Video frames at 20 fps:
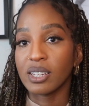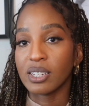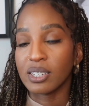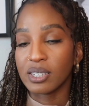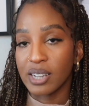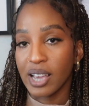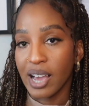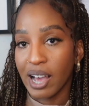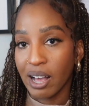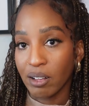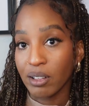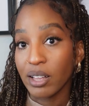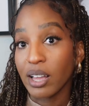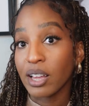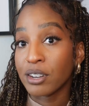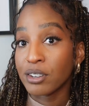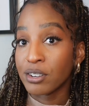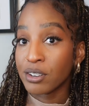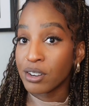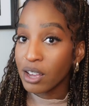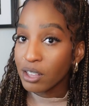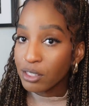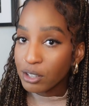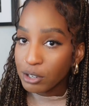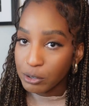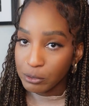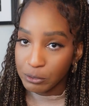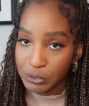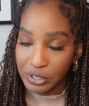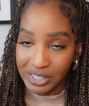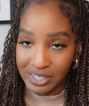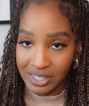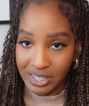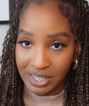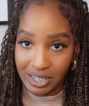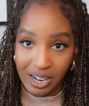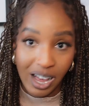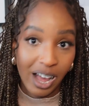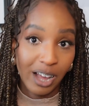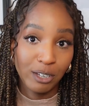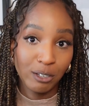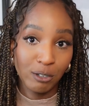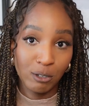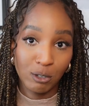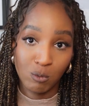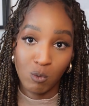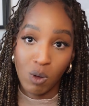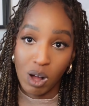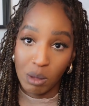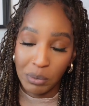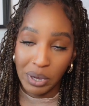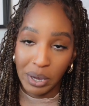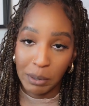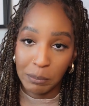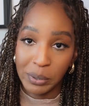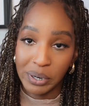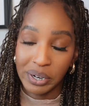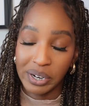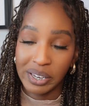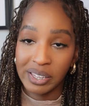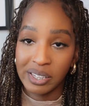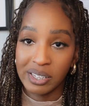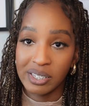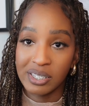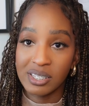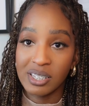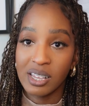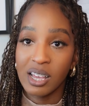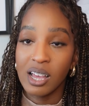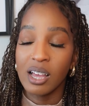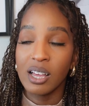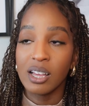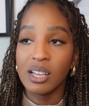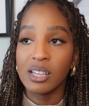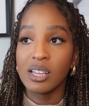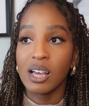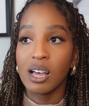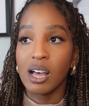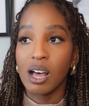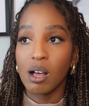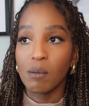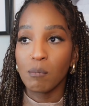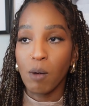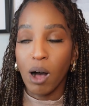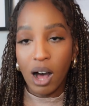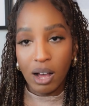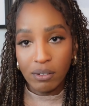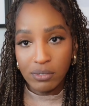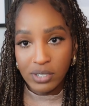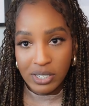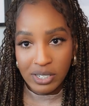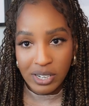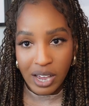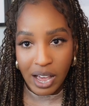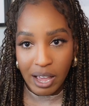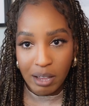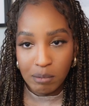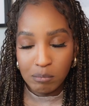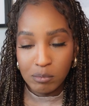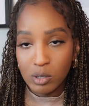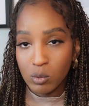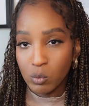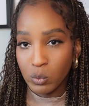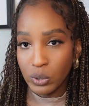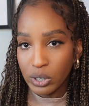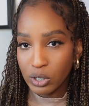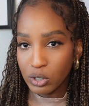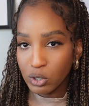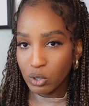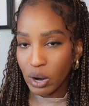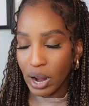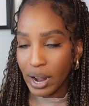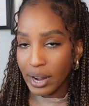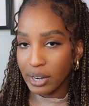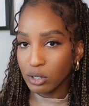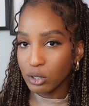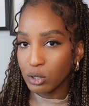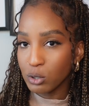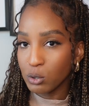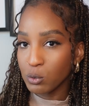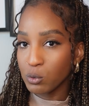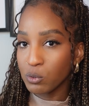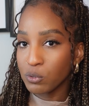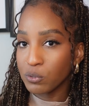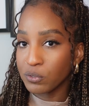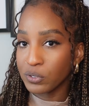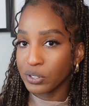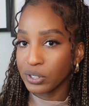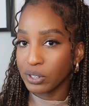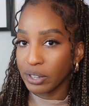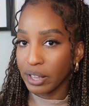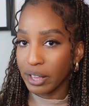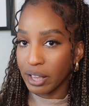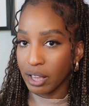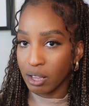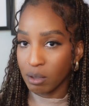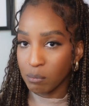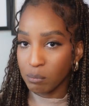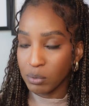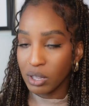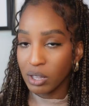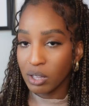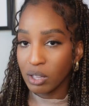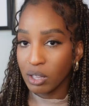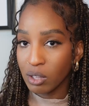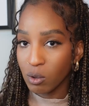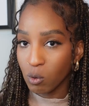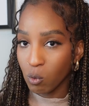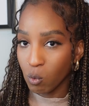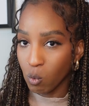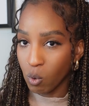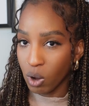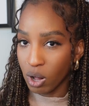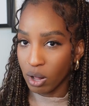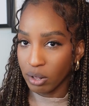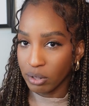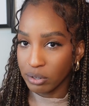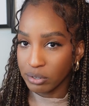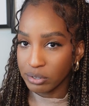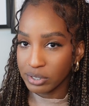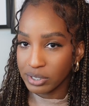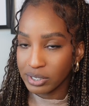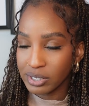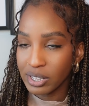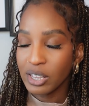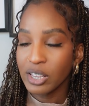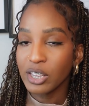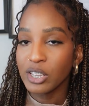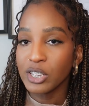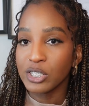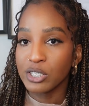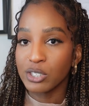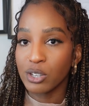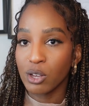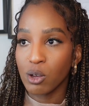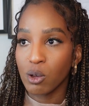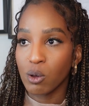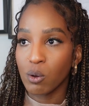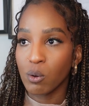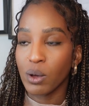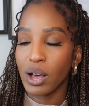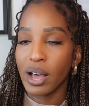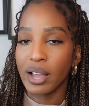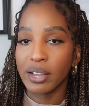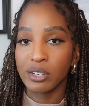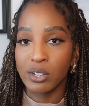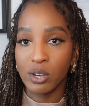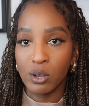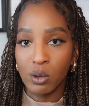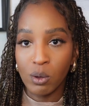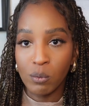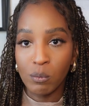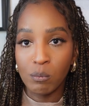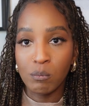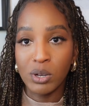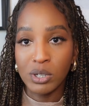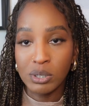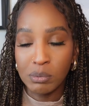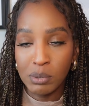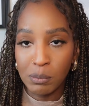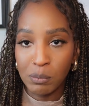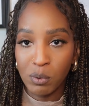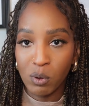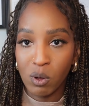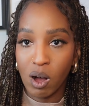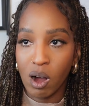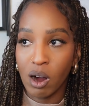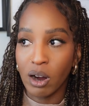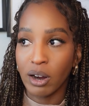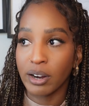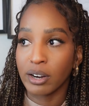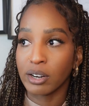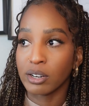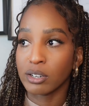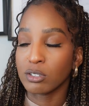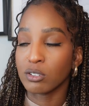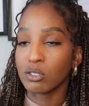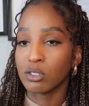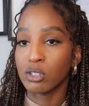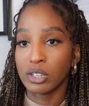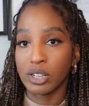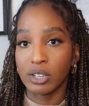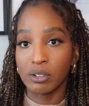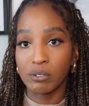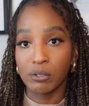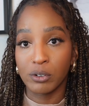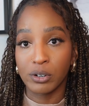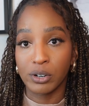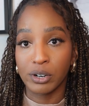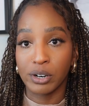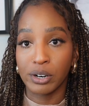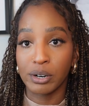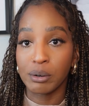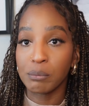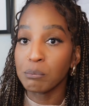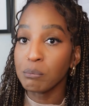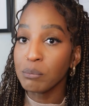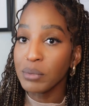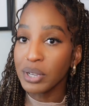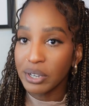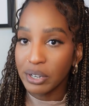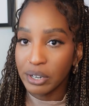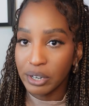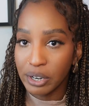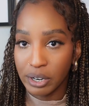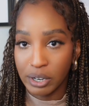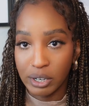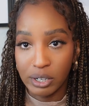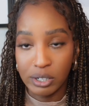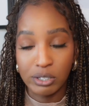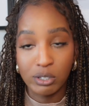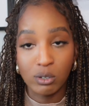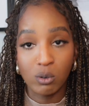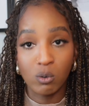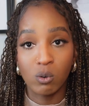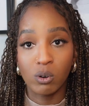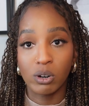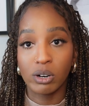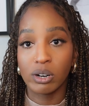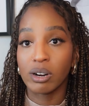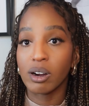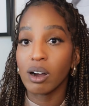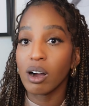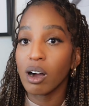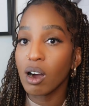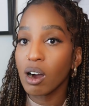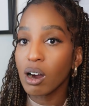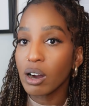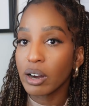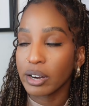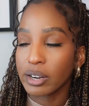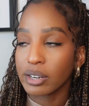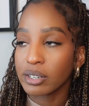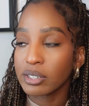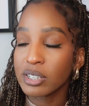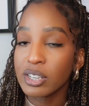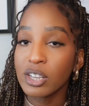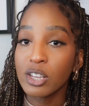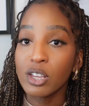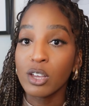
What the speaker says: Now, another reason I use wallpaper is oftentimes we are trying to fill up walls. So I know most people are looking for mirrors or art.